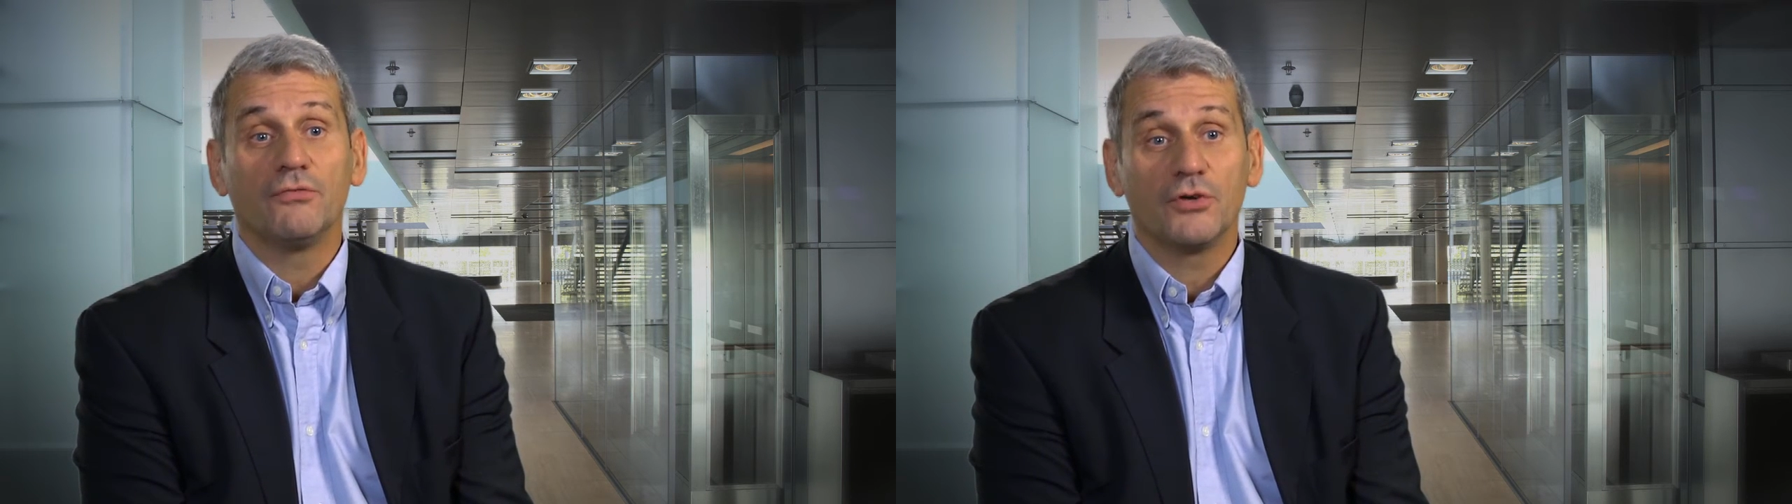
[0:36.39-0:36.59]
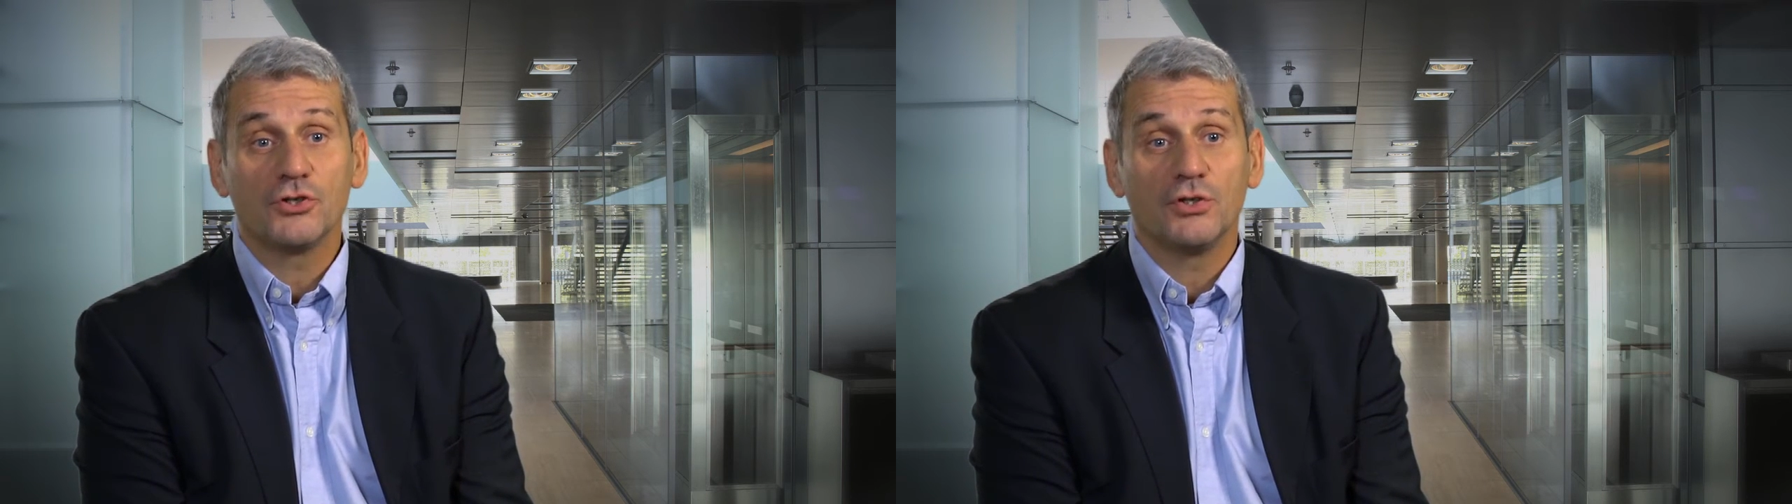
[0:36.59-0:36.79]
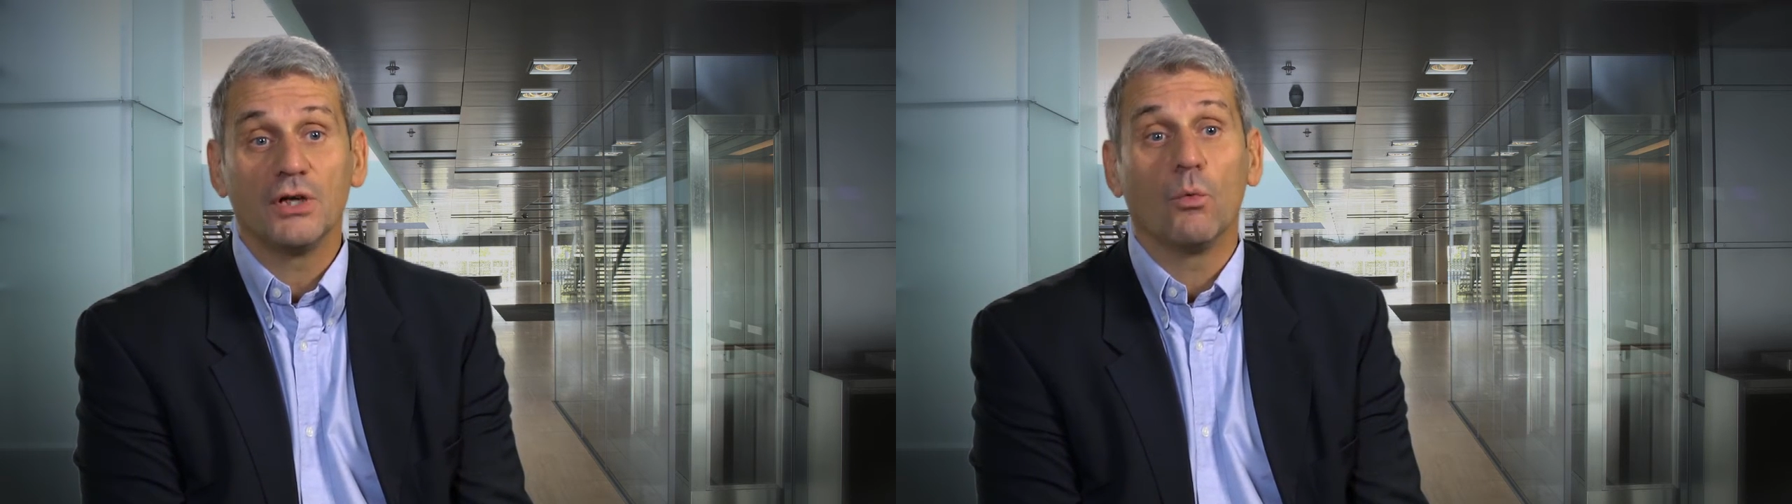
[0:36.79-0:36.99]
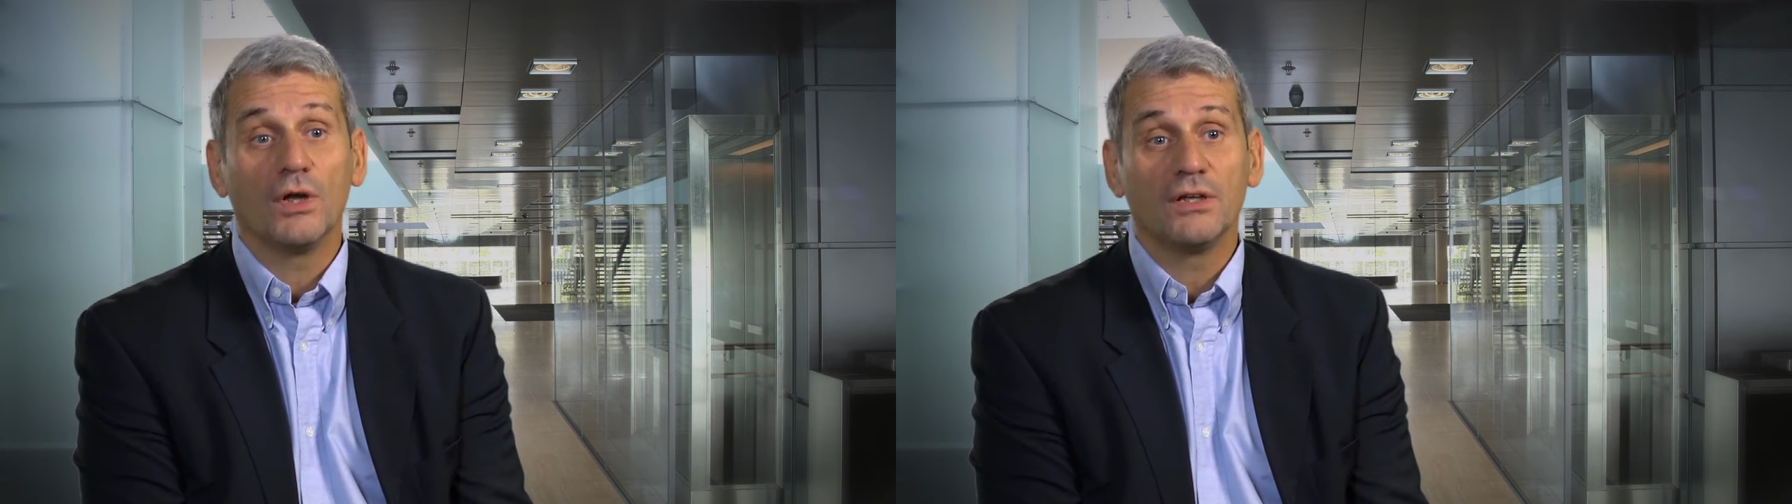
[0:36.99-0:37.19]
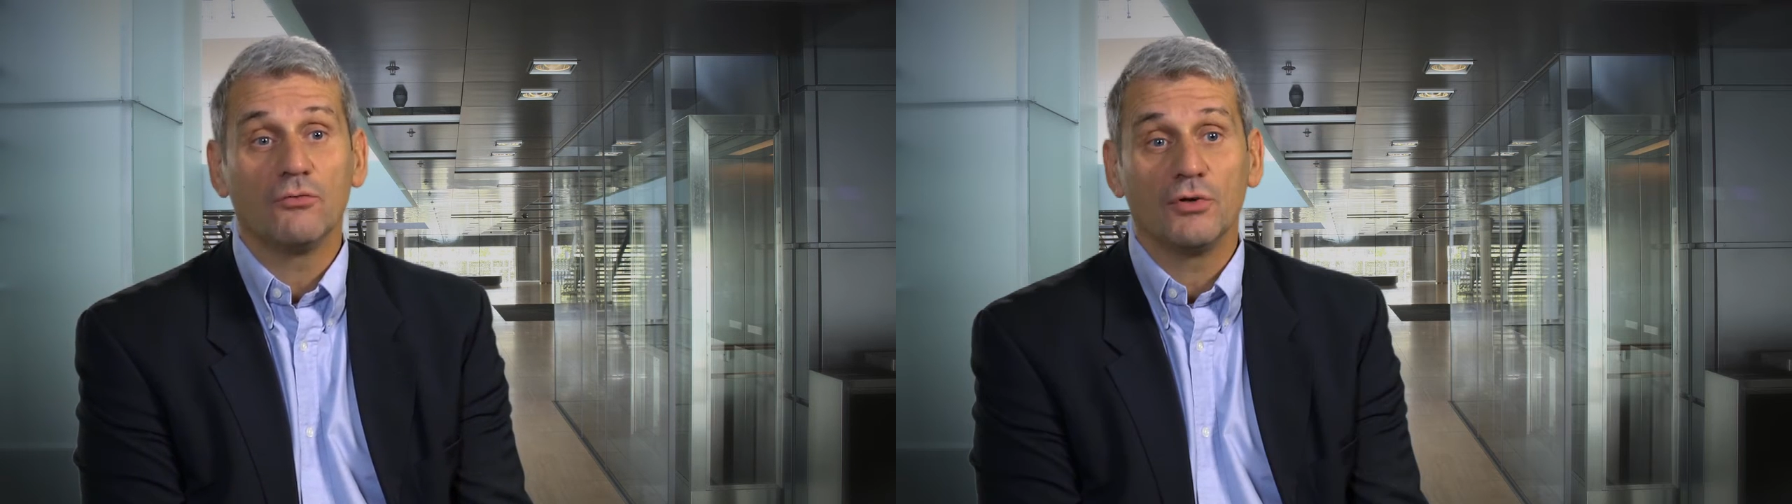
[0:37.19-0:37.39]
functioning
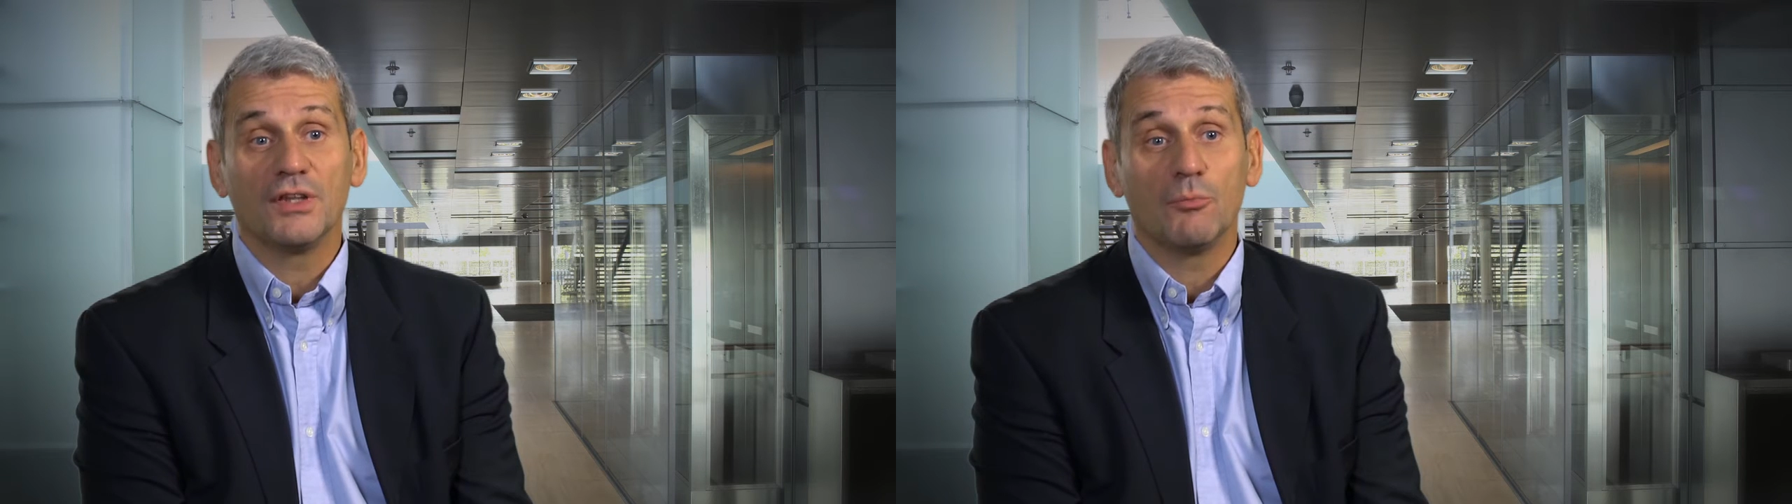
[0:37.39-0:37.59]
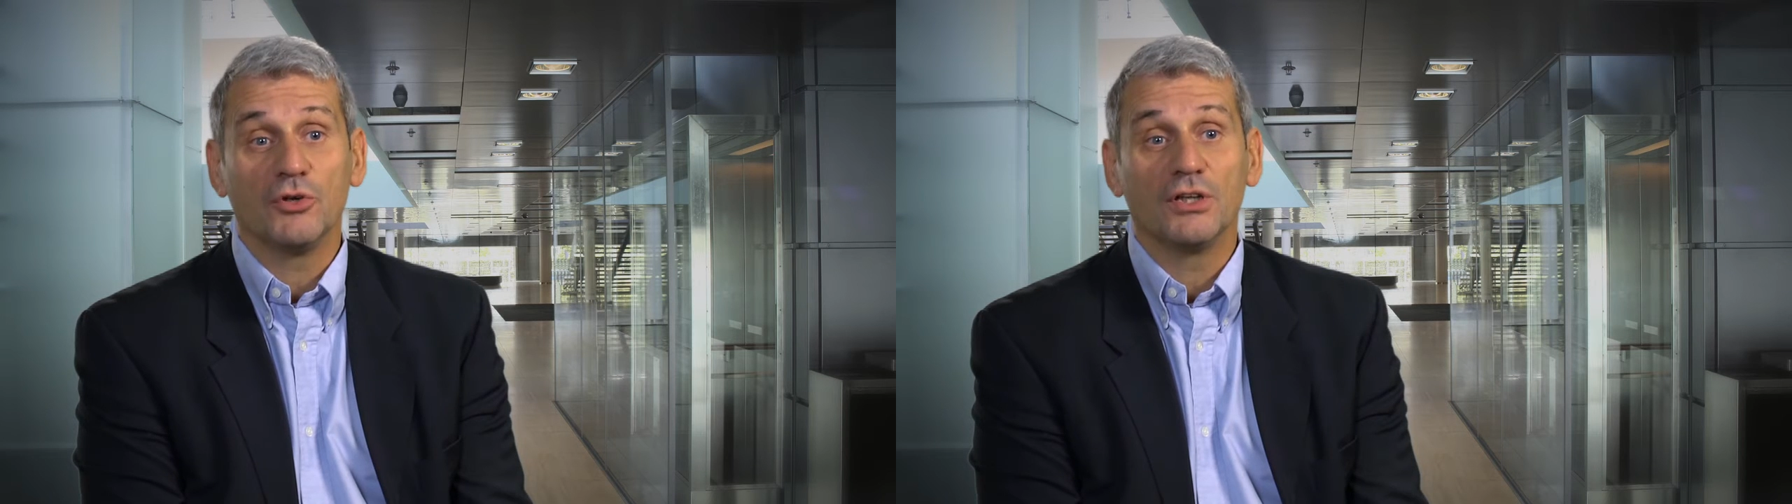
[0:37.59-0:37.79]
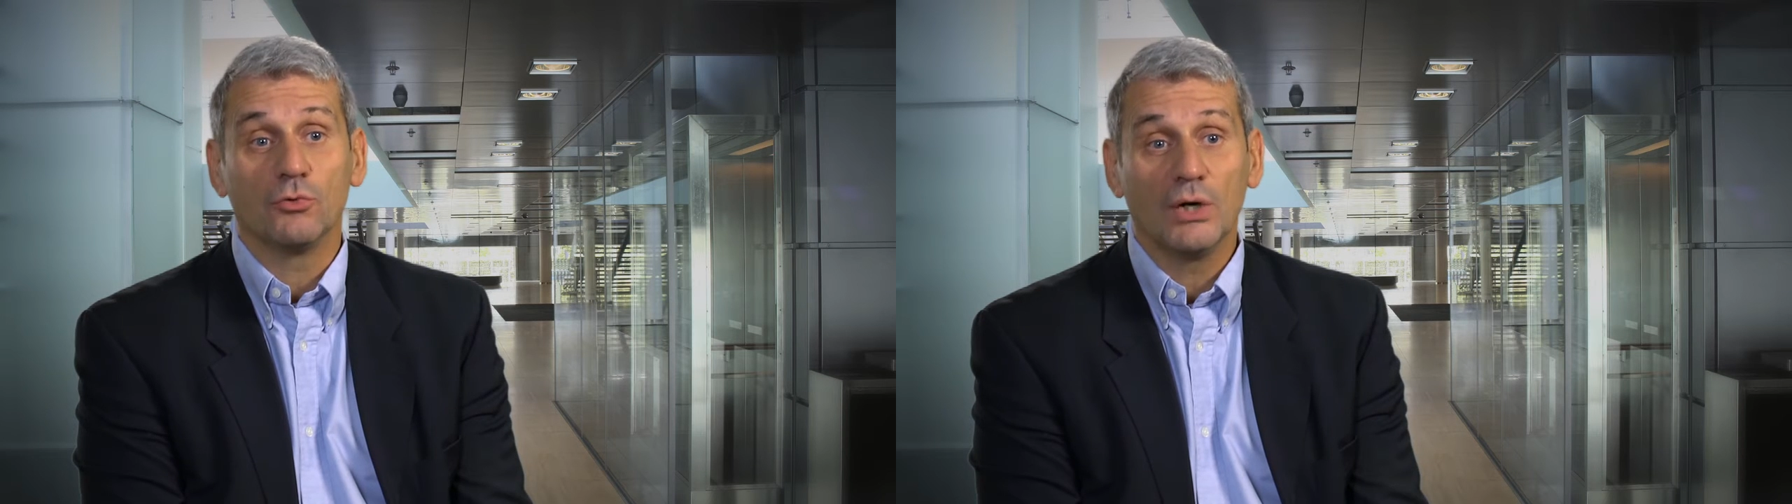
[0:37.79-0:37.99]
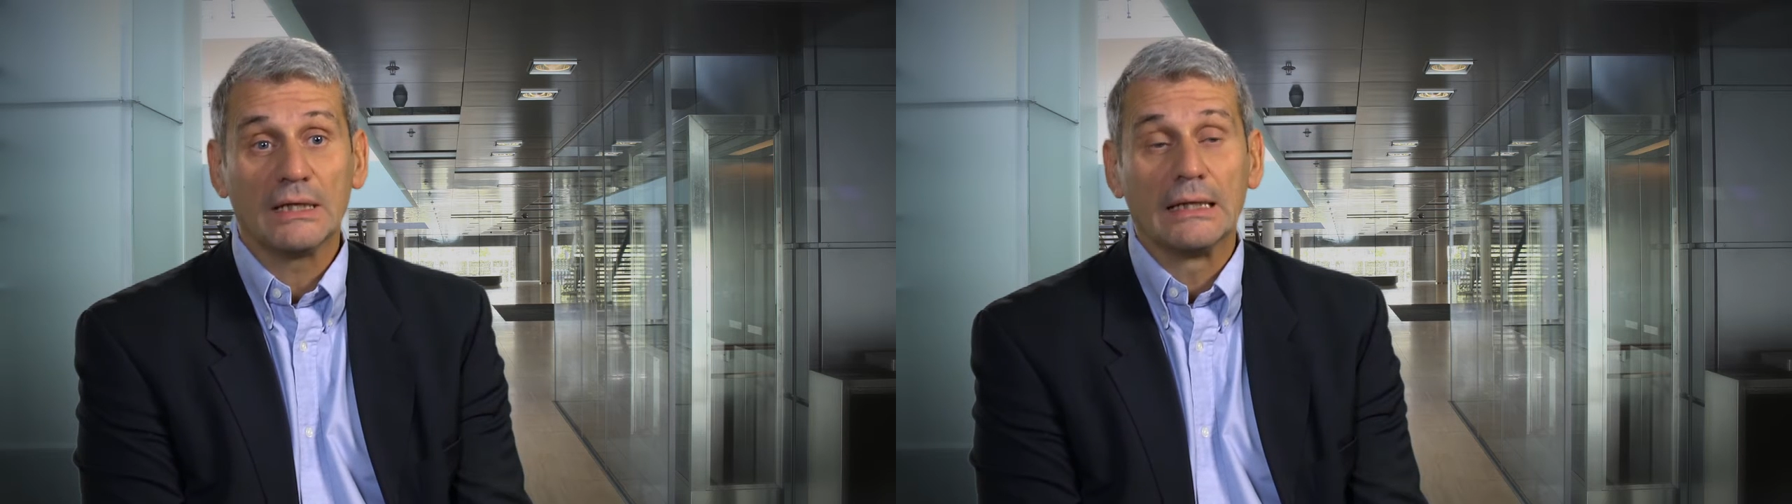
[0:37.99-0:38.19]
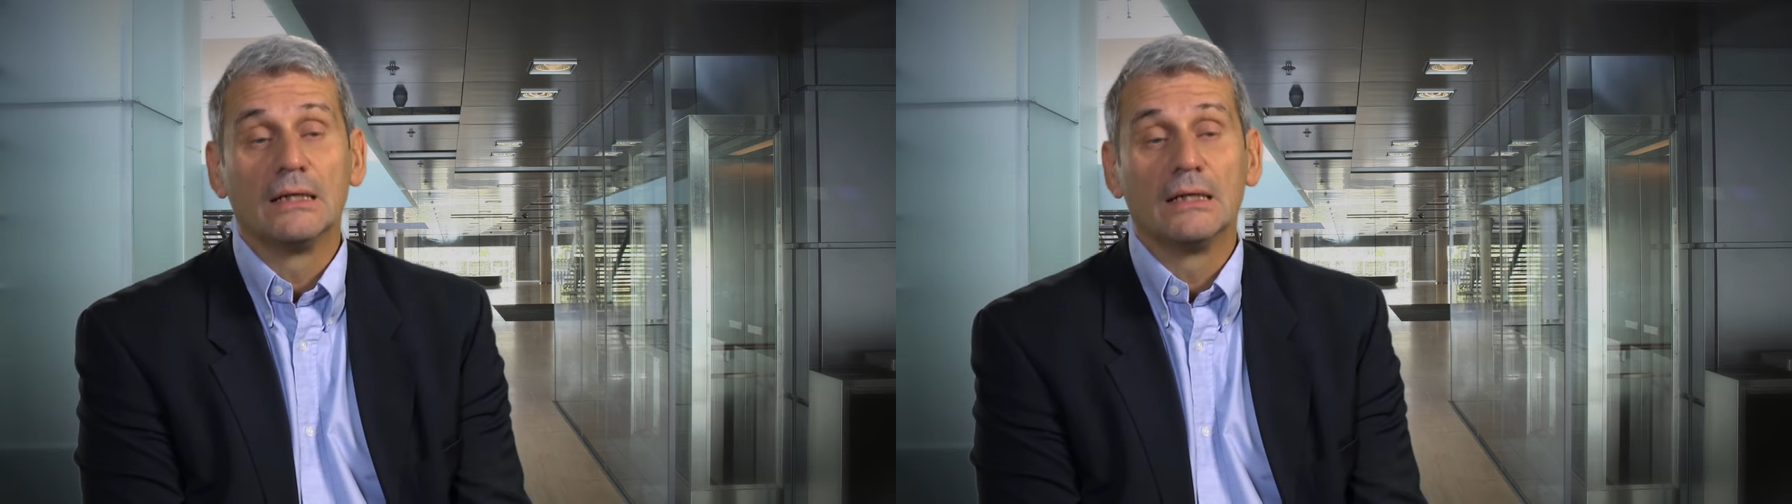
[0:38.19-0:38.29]
whatever is happening to it.